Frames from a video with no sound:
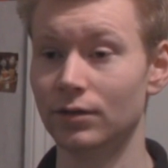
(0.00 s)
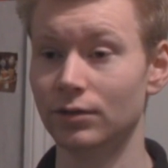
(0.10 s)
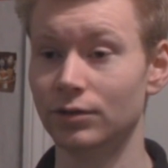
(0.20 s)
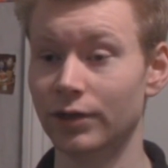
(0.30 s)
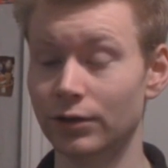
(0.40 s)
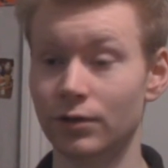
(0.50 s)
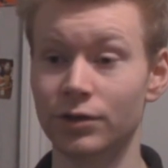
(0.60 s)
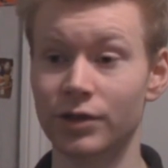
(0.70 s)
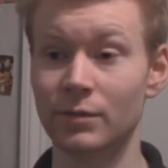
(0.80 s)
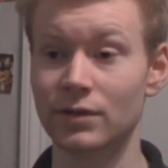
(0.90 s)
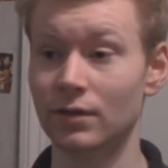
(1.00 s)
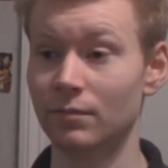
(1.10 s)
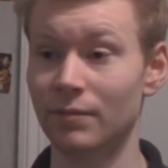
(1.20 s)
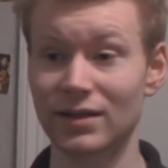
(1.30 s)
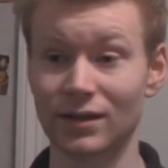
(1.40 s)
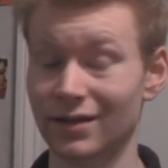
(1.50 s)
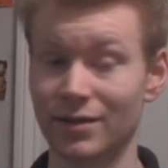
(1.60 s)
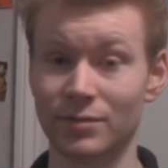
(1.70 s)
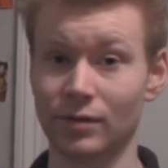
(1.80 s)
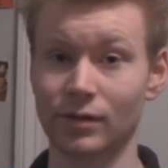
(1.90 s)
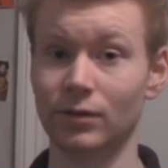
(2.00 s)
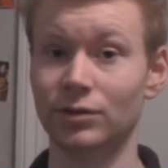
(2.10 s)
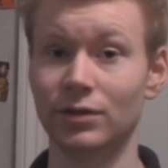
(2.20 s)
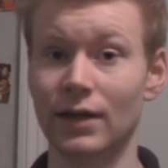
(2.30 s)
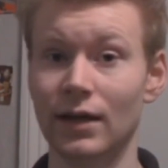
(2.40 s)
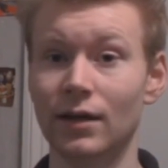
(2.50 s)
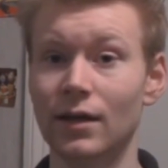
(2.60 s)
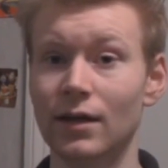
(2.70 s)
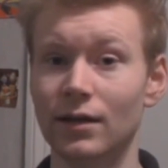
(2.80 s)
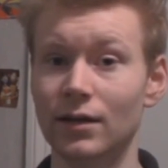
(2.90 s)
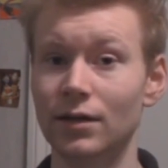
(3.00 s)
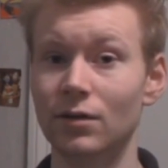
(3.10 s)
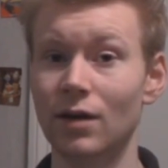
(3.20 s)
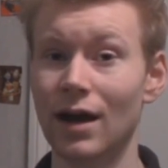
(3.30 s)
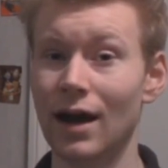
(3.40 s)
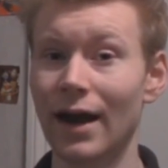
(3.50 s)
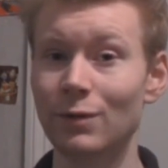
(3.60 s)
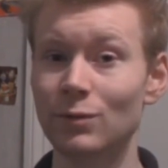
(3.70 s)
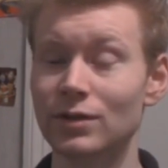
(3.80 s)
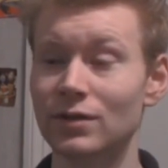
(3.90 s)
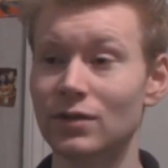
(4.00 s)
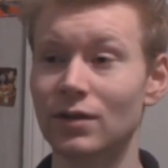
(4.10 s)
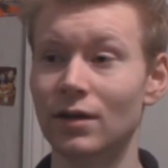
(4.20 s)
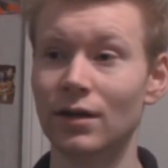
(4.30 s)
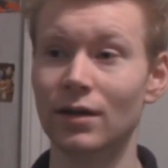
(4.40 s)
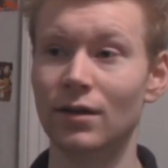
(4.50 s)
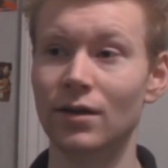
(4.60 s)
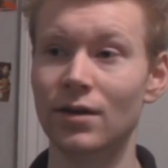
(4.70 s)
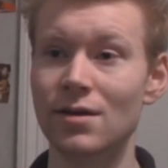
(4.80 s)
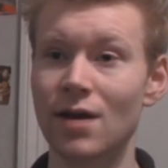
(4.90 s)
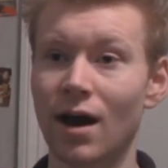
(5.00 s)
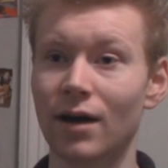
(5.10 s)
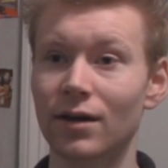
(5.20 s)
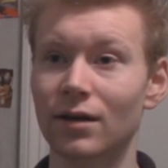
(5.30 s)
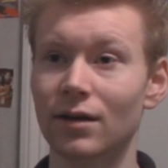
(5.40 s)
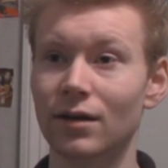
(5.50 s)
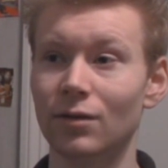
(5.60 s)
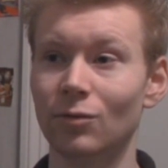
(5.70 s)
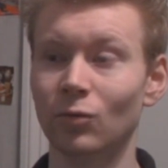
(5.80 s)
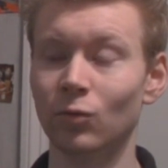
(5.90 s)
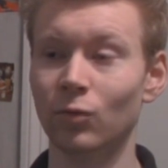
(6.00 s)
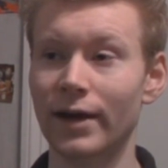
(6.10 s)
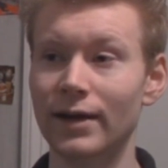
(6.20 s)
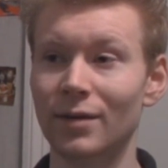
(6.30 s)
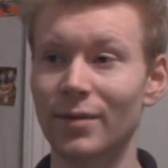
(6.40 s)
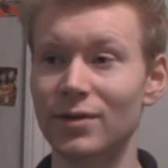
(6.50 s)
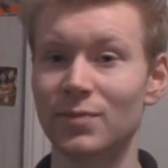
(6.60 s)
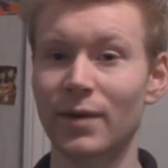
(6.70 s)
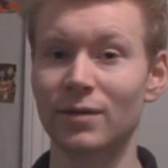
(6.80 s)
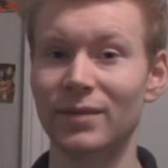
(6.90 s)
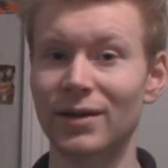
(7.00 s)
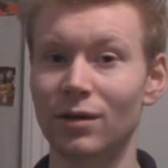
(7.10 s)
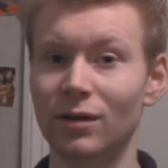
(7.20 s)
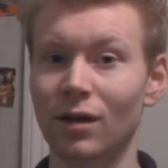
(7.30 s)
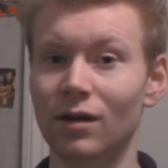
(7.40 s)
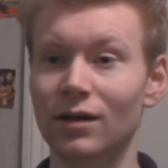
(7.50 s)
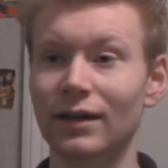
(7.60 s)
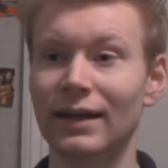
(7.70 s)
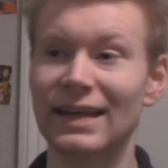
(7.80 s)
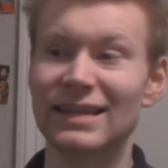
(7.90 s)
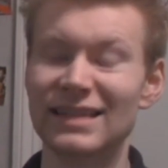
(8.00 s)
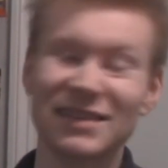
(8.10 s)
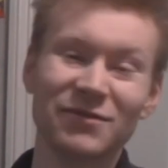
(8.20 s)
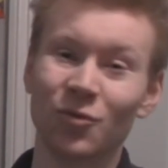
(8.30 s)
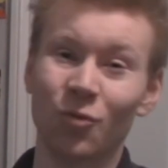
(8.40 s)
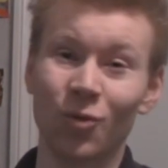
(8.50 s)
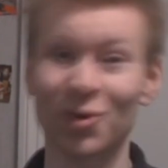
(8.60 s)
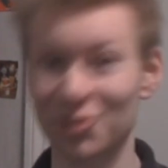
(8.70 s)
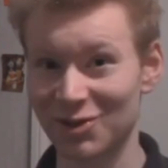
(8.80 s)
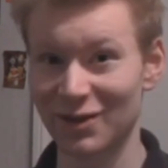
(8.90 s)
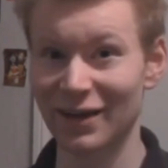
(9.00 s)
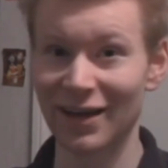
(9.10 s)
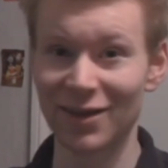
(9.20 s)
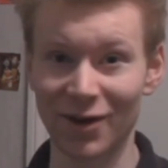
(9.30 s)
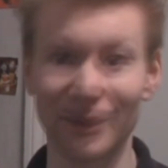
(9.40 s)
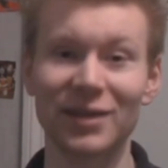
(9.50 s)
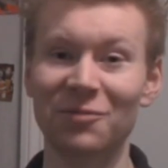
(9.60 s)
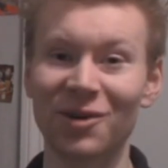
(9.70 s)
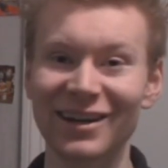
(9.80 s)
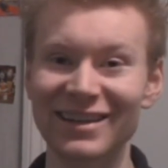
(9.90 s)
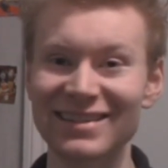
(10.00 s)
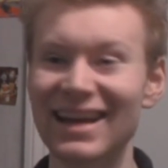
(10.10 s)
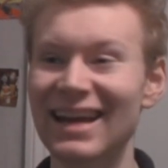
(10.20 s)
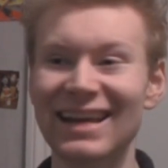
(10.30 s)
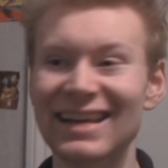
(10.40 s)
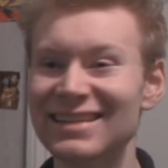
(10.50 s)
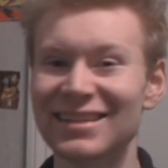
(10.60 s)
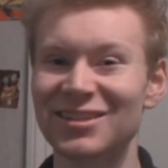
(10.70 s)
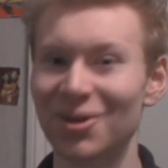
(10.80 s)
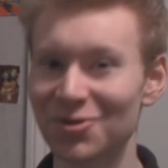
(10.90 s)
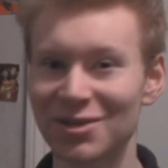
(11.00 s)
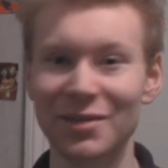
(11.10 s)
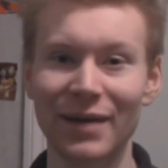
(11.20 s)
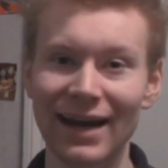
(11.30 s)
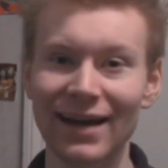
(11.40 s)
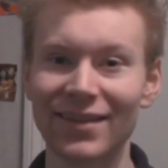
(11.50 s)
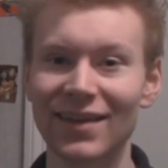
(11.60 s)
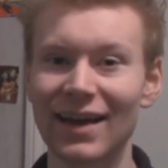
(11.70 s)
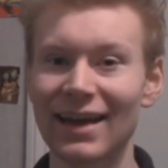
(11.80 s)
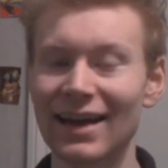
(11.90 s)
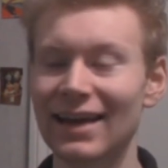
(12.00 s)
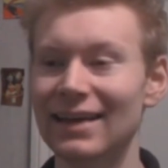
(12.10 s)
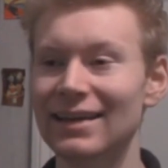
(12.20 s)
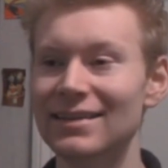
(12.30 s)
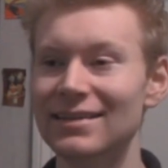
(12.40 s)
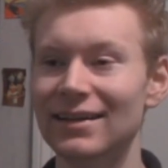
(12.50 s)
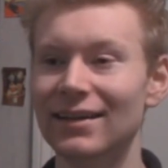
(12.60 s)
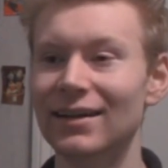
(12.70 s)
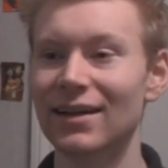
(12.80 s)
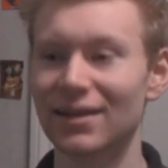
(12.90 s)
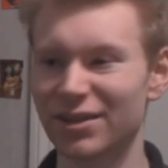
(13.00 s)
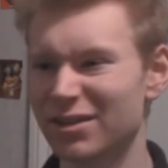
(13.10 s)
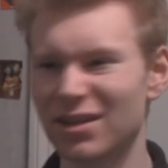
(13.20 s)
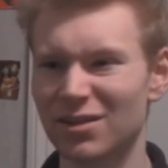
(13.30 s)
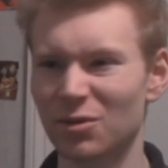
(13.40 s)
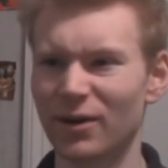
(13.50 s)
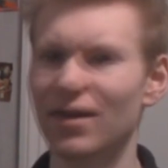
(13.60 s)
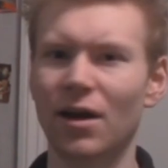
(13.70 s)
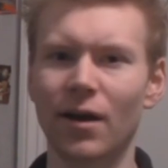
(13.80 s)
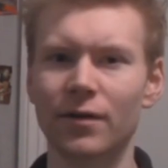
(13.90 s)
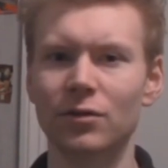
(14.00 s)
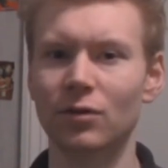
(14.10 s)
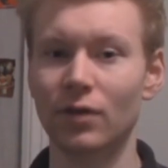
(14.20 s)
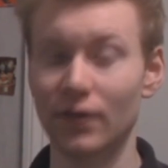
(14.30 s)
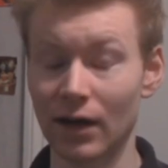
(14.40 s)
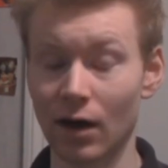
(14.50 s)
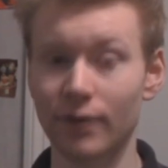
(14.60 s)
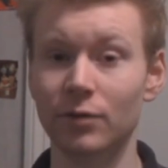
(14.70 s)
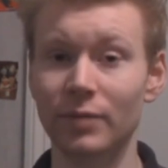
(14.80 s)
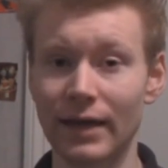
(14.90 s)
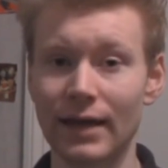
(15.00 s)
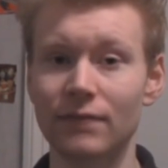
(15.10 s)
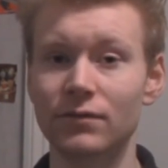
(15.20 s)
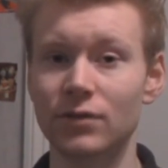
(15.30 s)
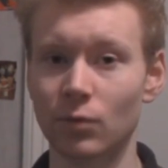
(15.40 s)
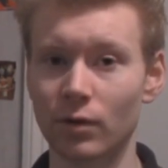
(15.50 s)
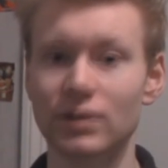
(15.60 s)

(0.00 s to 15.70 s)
J. Jonah Jameson basically comes to the conclusion that, you know, I was not right about Spider-Man all along. He's even worse than I thought he was. He's a sociopath, and just because of the way that Otto behaved towards